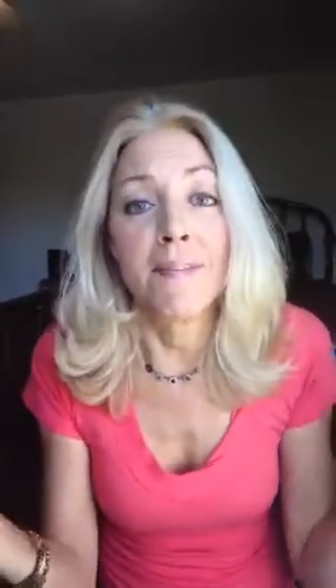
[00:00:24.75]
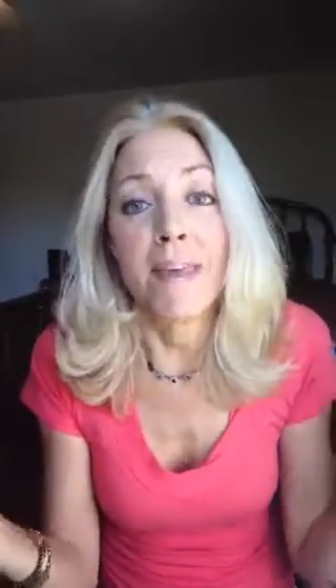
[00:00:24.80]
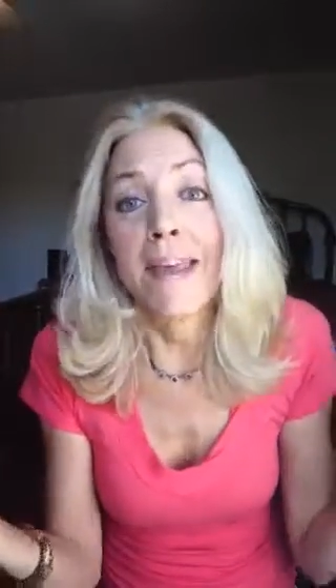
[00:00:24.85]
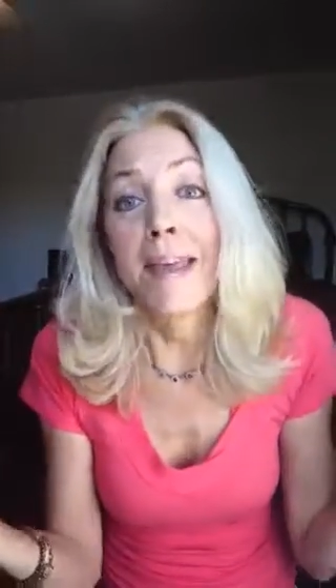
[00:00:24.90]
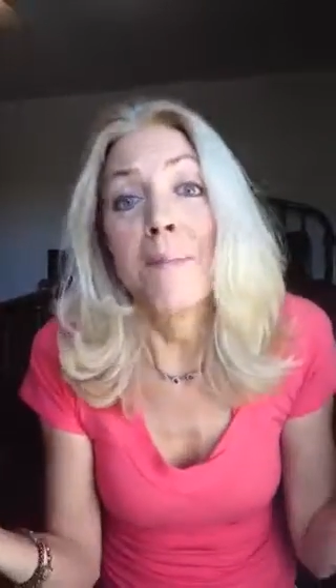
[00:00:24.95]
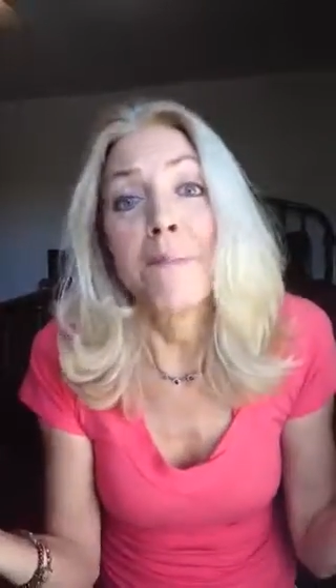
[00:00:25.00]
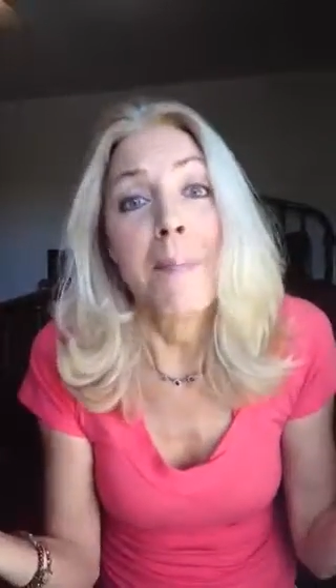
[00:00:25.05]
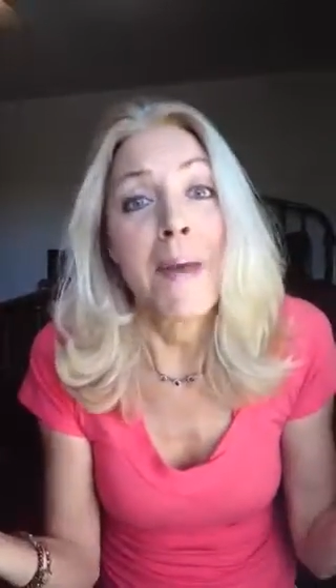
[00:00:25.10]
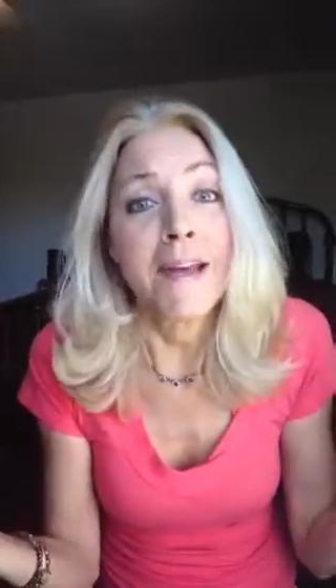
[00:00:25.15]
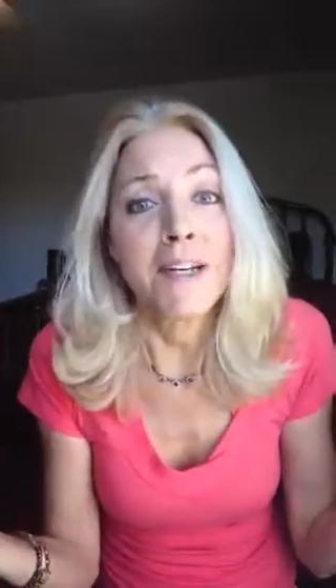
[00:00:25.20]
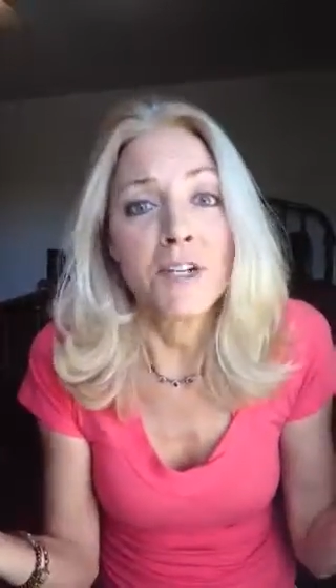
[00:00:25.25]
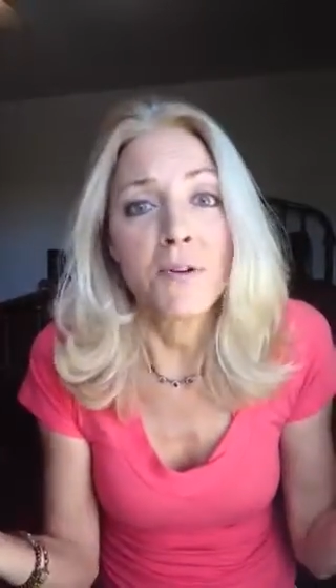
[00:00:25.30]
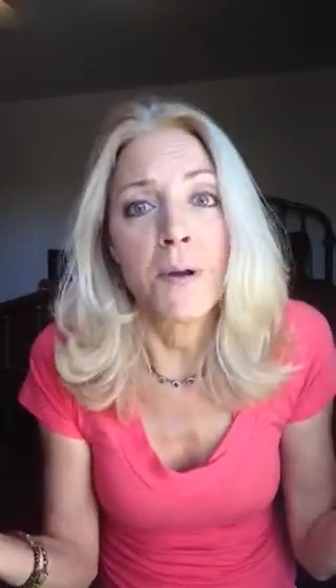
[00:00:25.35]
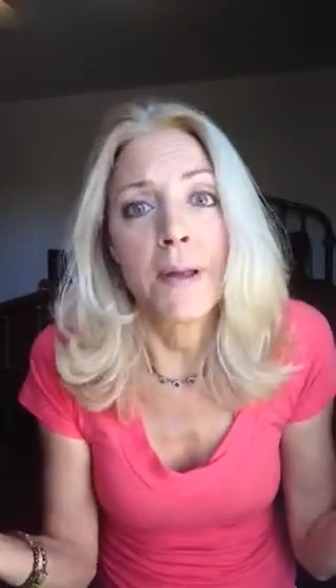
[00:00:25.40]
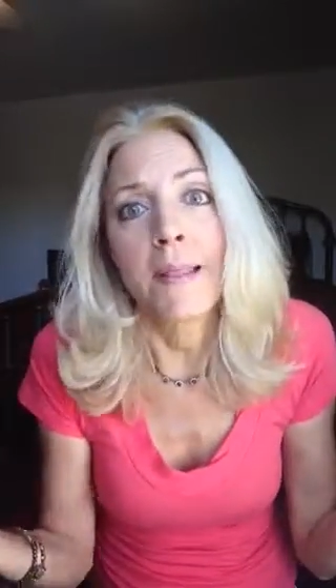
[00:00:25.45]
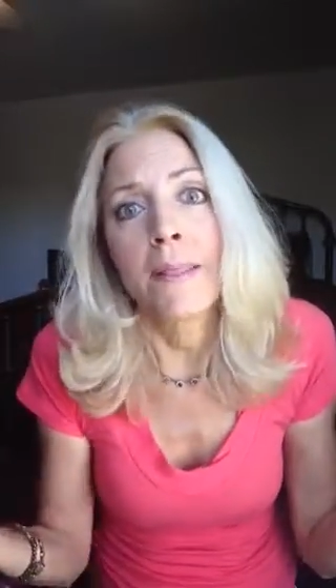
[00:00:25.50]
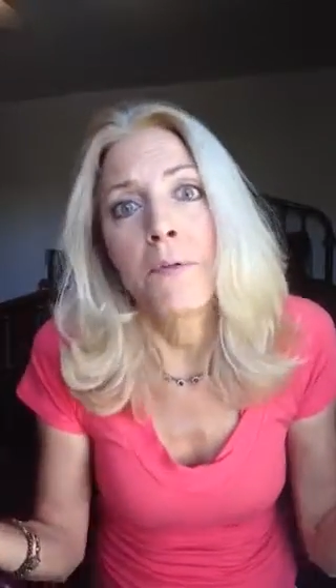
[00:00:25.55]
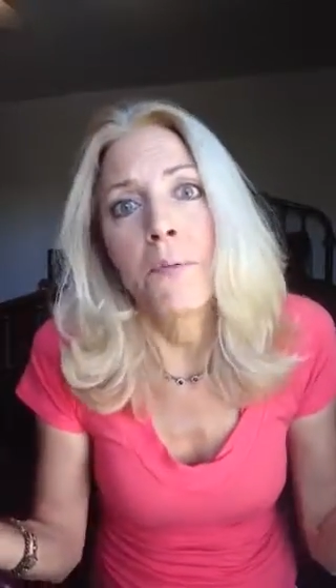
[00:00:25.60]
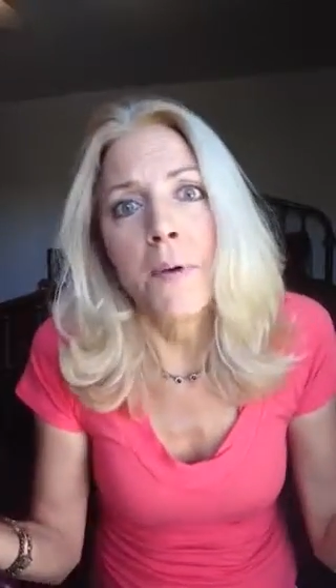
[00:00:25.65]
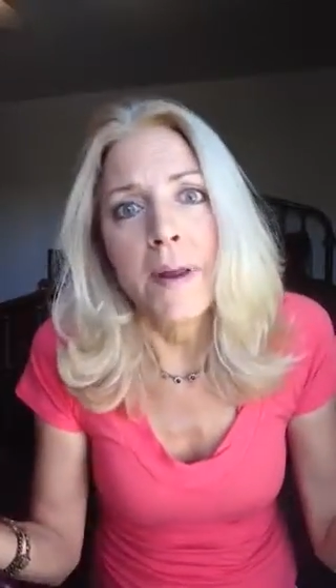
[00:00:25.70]
They can measure
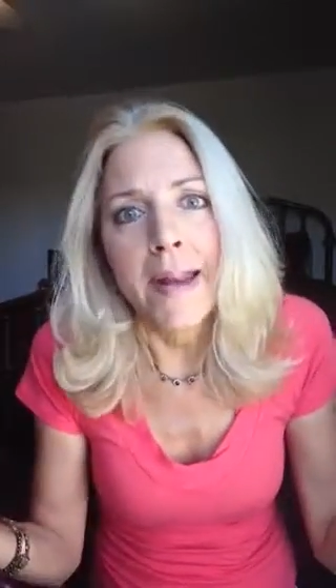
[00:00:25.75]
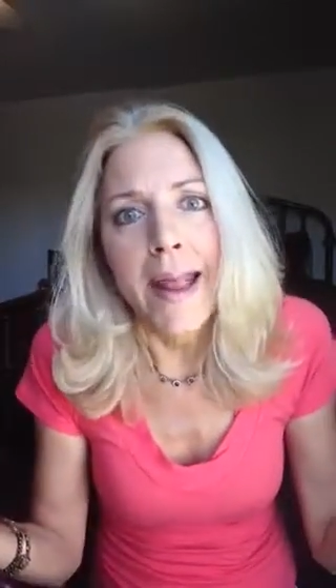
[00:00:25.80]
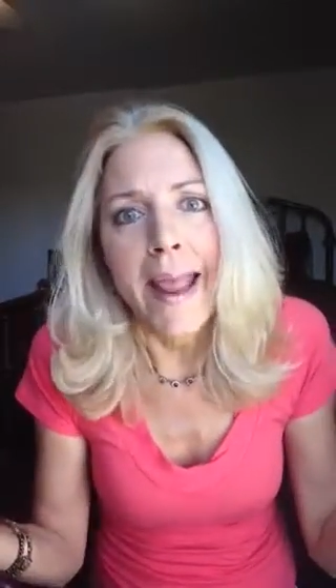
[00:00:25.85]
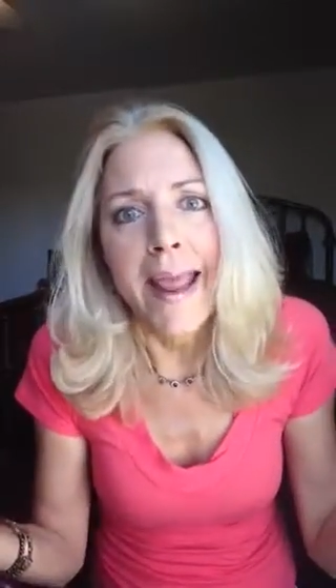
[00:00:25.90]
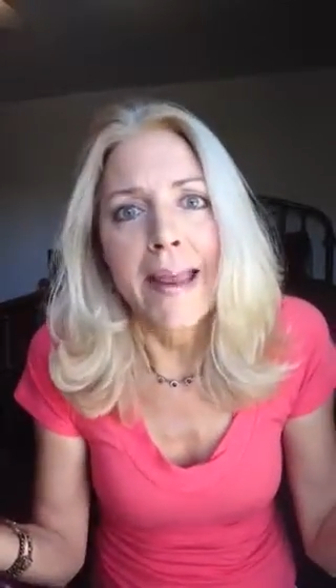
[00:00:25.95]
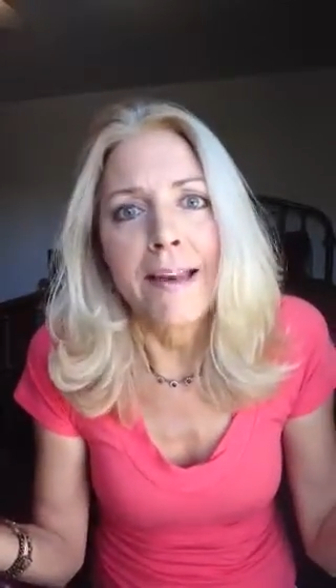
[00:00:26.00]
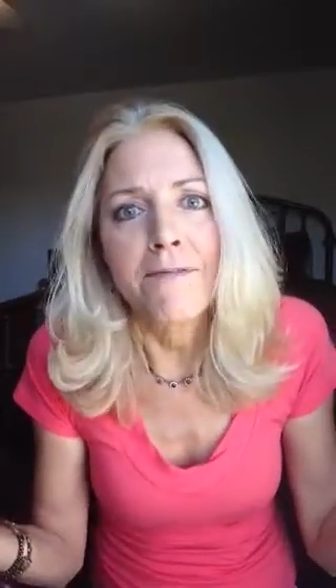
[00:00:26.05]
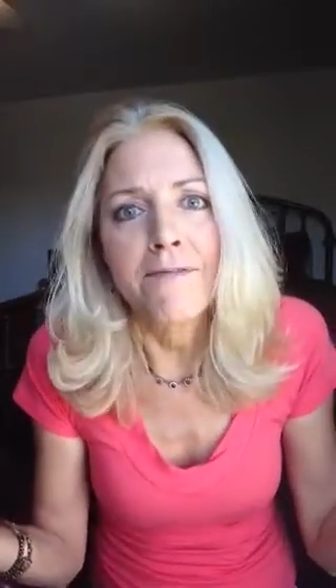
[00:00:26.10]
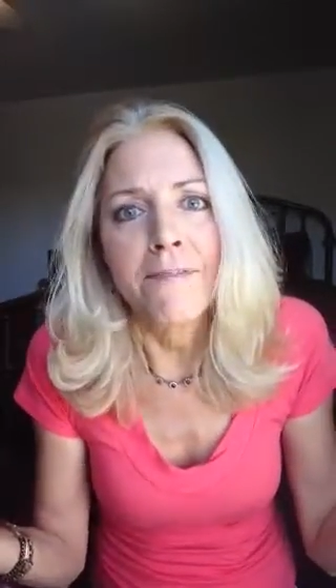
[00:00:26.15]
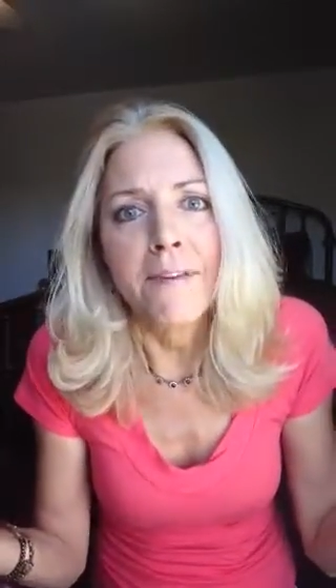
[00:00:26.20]
it 3 to 8